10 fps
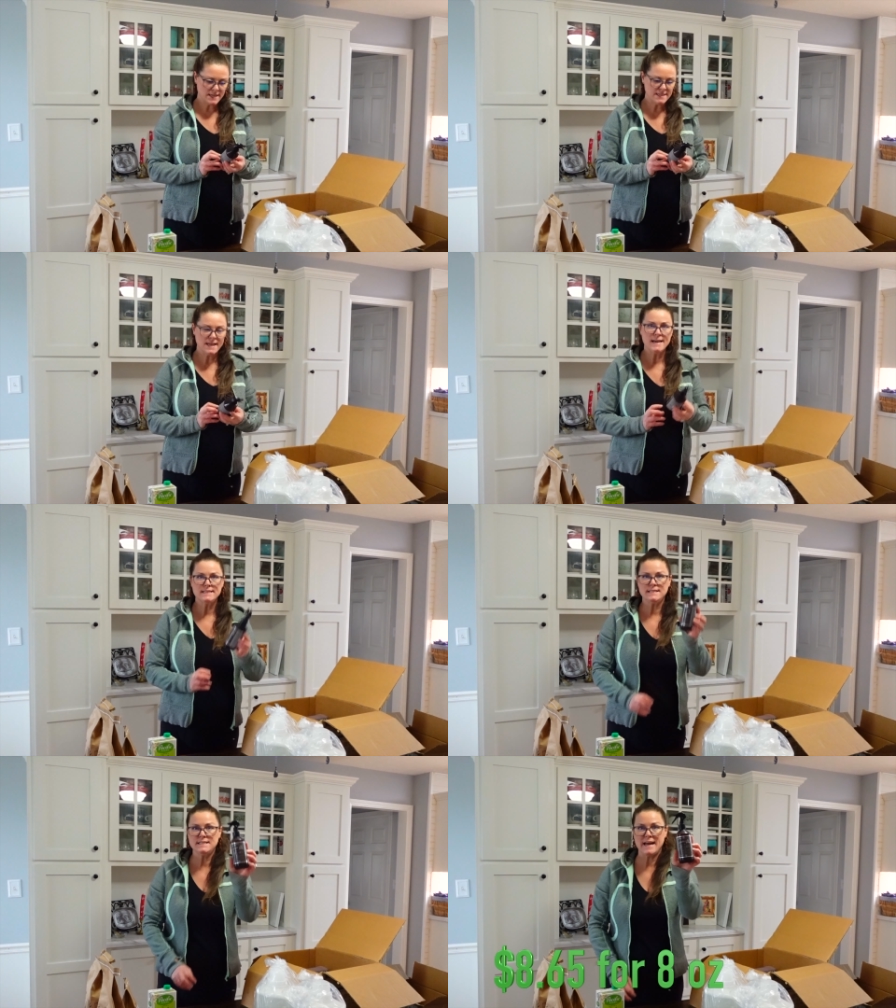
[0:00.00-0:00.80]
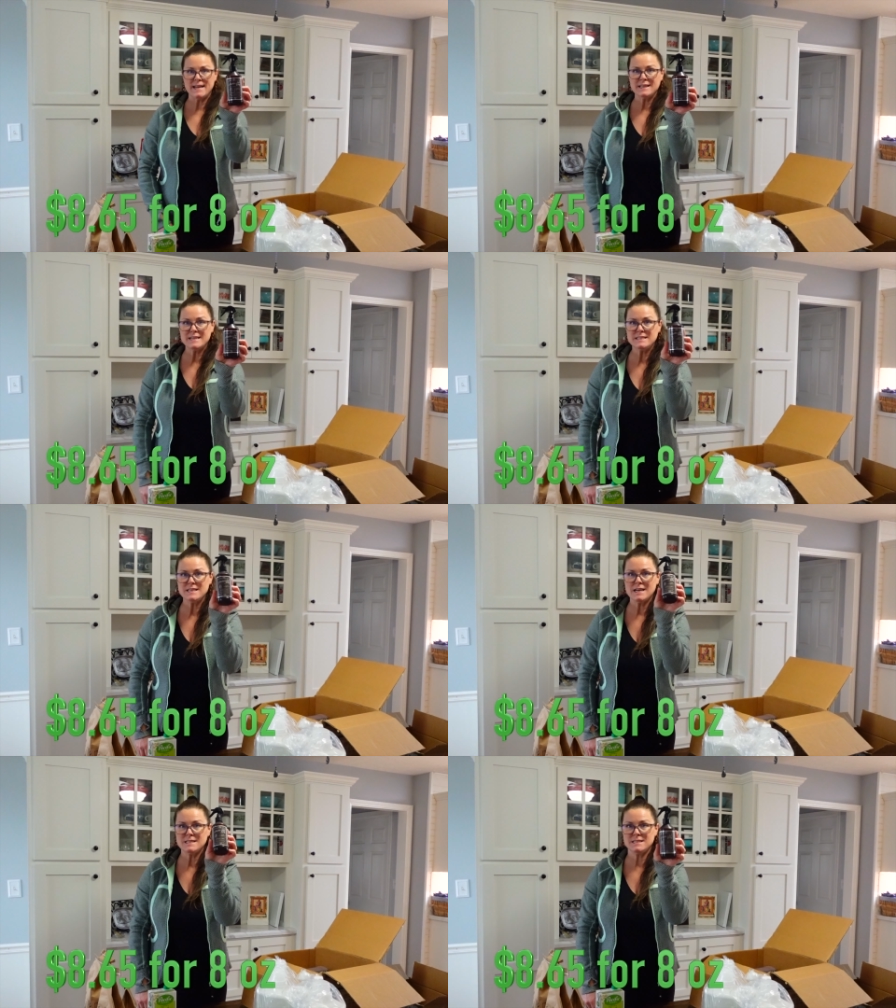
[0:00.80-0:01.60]
is a
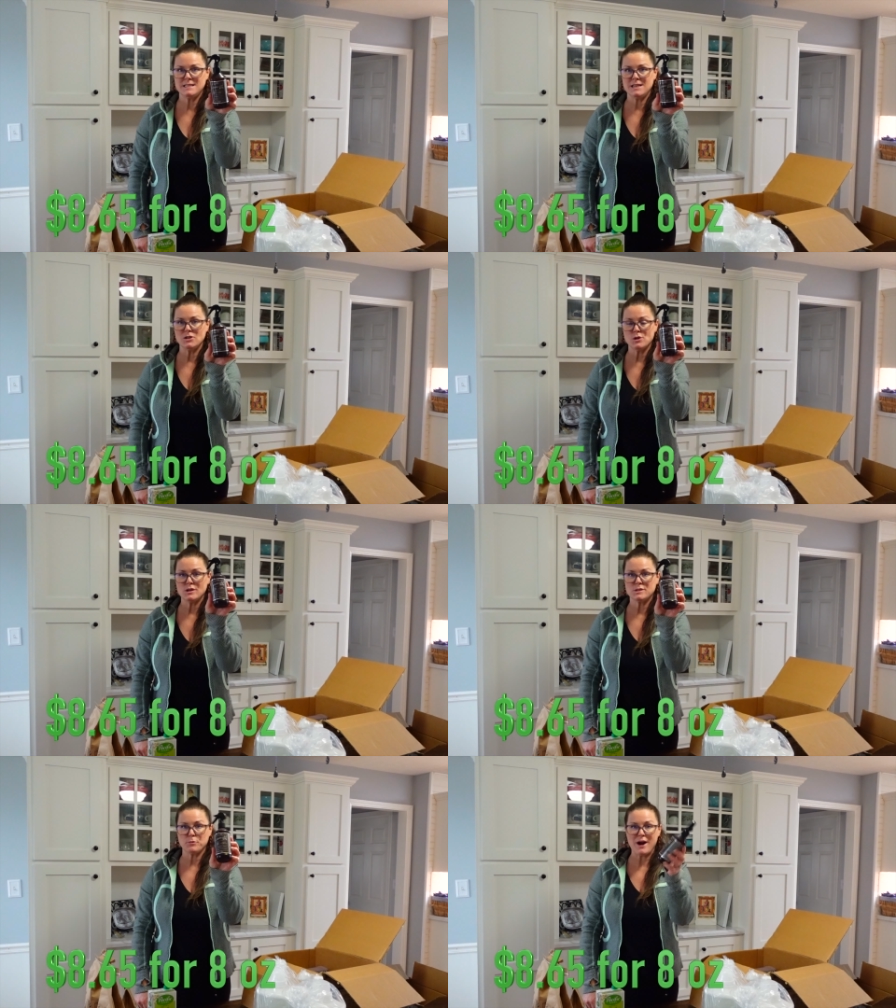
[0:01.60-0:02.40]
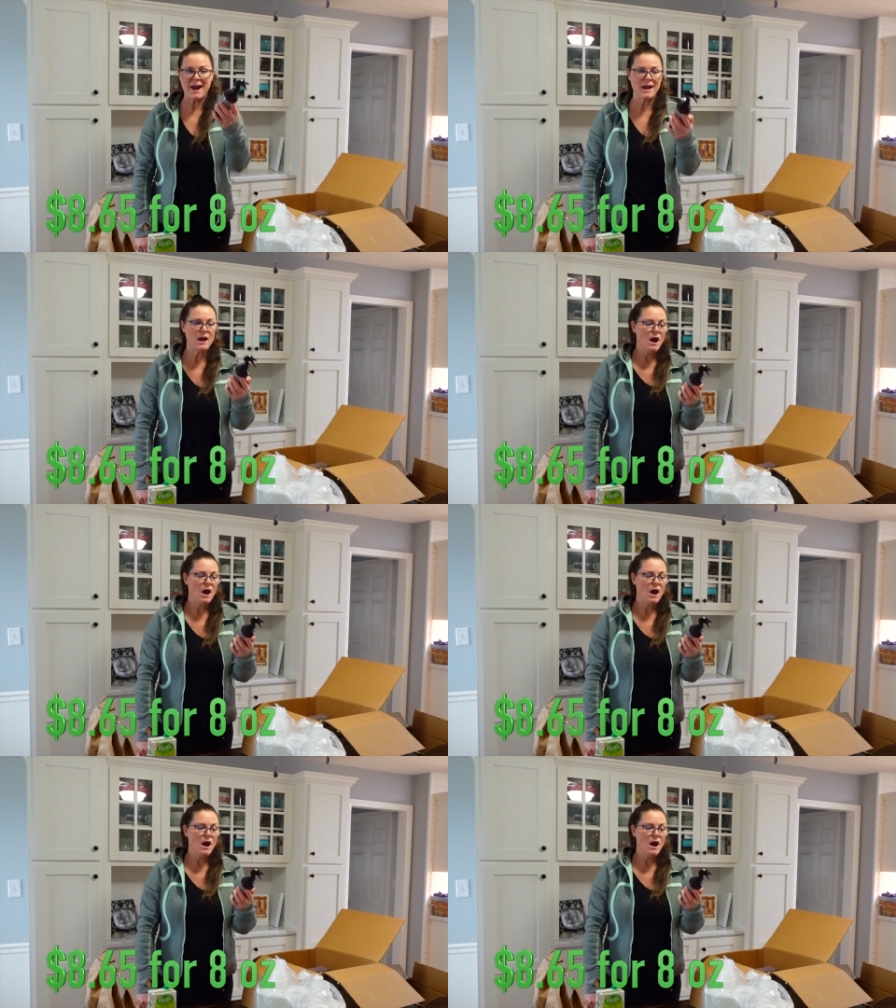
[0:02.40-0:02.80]
stainless steel spray.